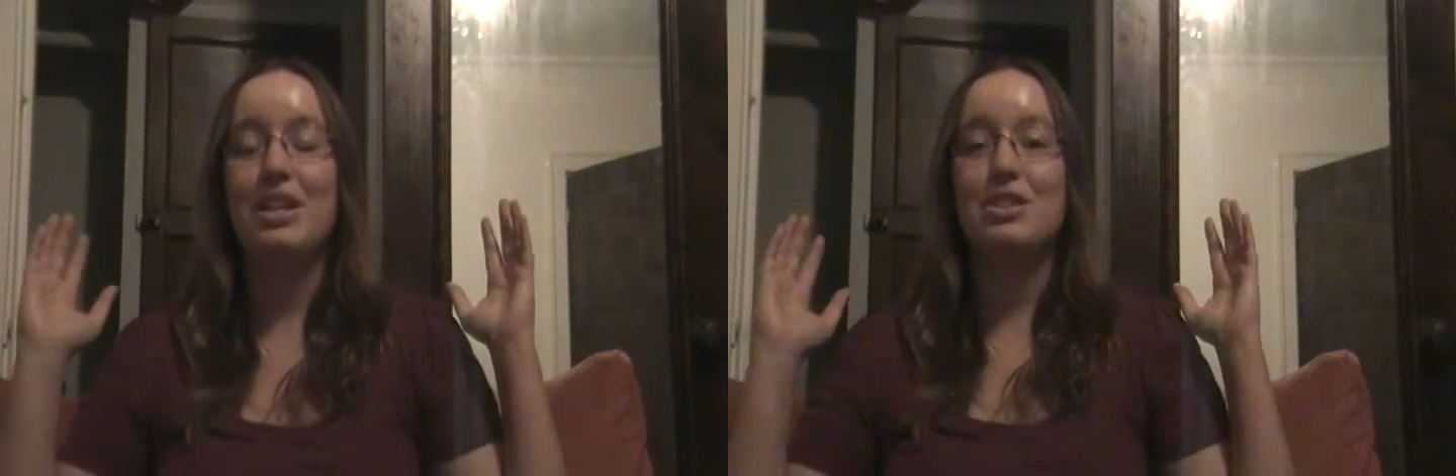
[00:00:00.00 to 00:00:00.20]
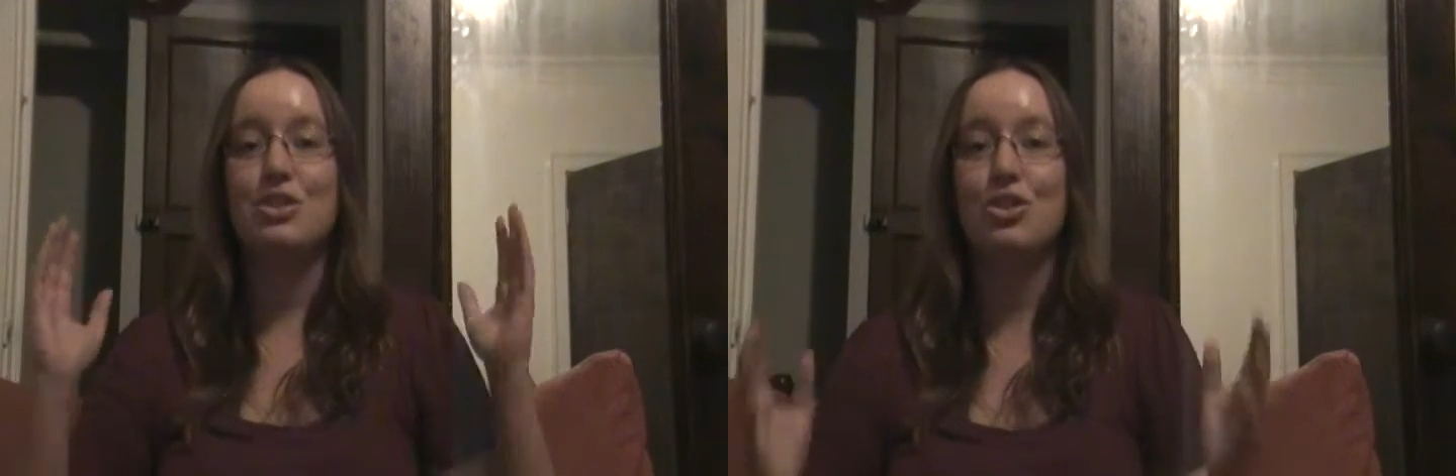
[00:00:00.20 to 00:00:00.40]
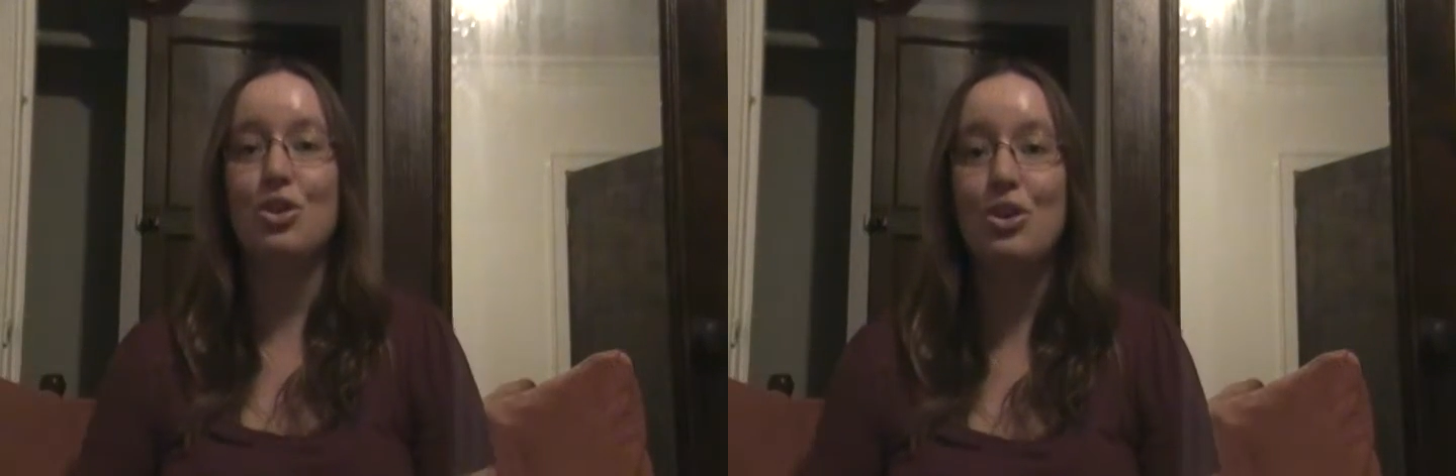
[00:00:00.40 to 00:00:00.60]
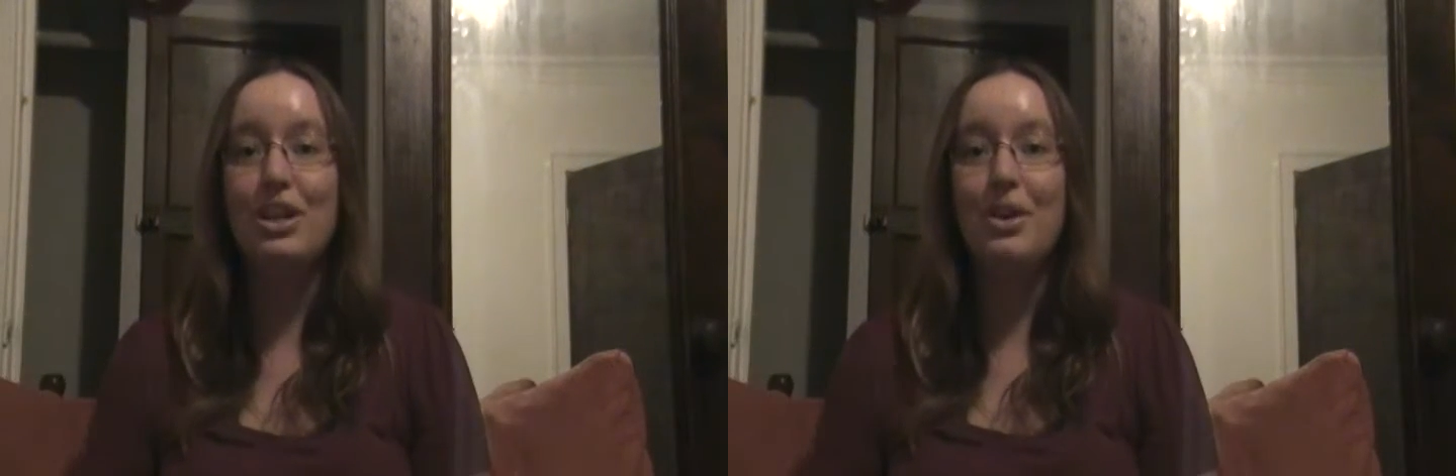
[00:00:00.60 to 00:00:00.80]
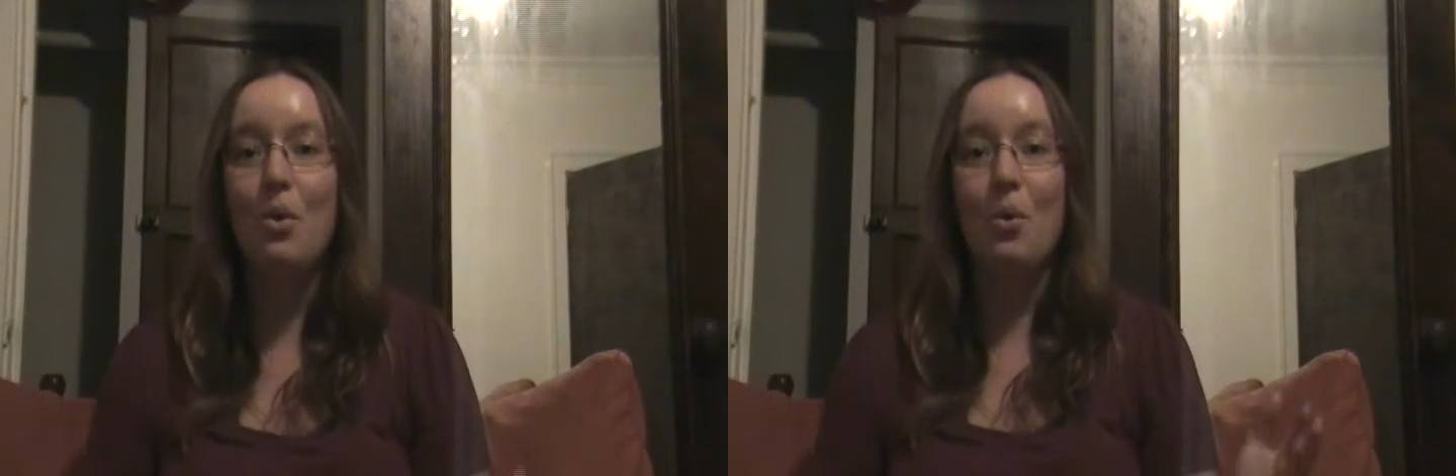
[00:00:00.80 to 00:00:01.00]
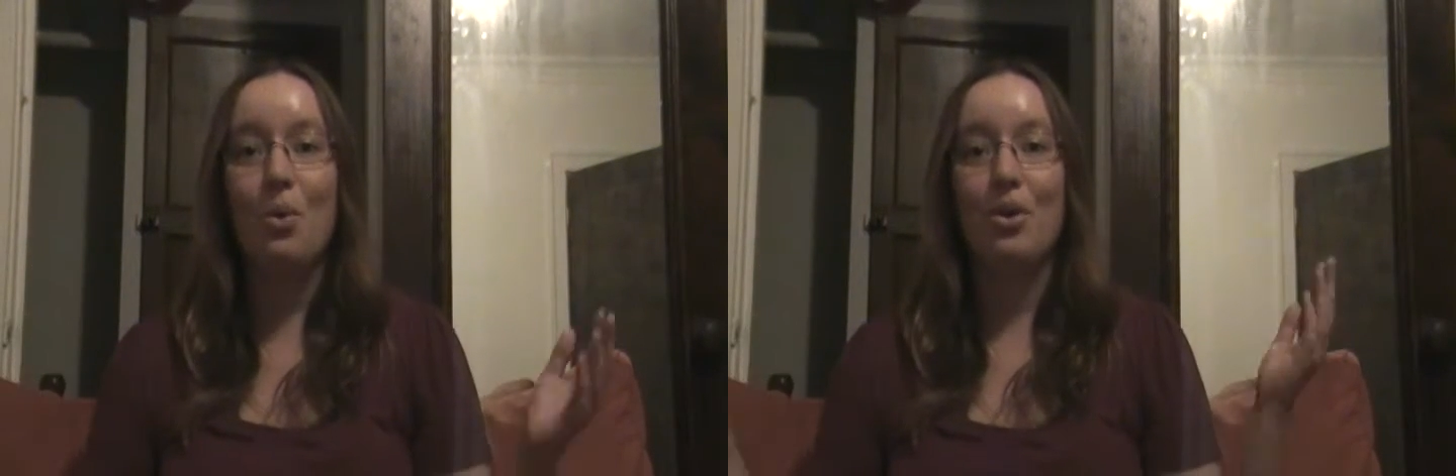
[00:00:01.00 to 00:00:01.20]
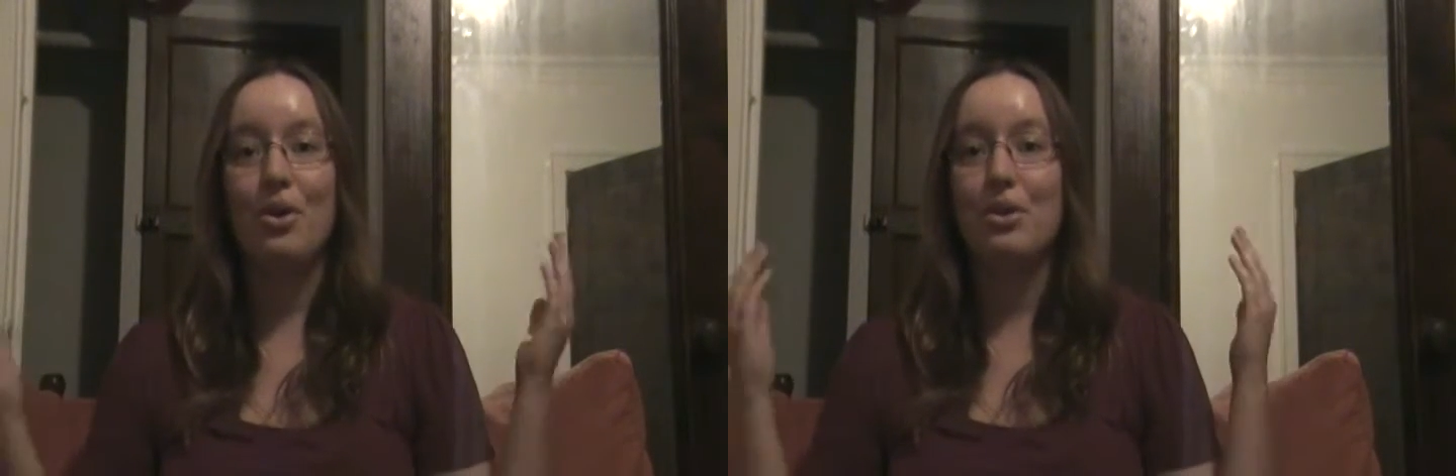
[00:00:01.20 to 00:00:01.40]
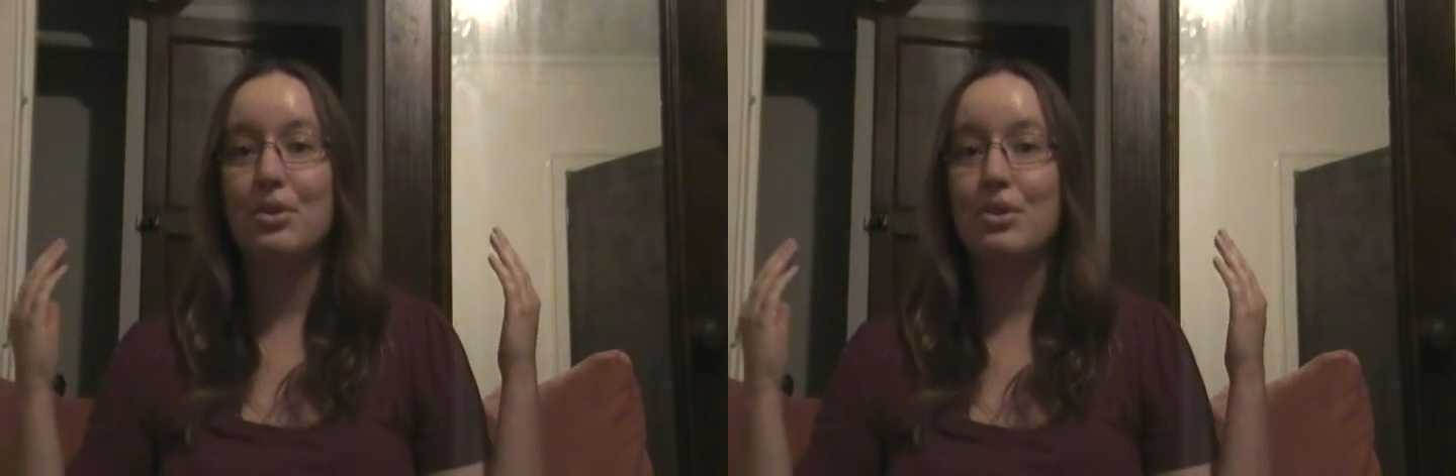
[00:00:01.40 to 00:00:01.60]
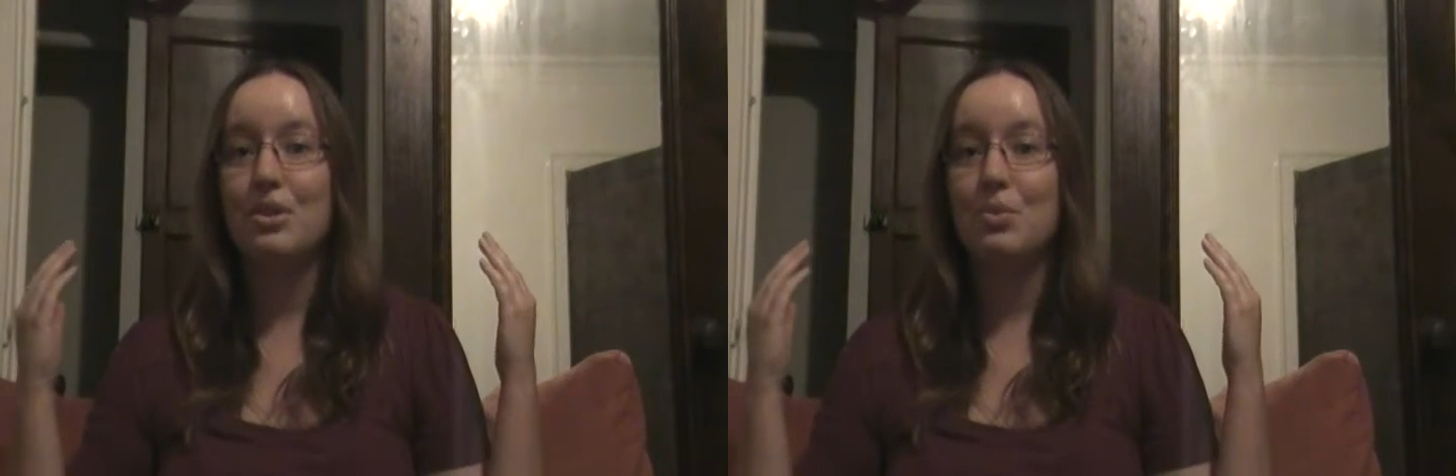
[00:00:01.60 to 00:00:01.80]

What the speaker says: is good or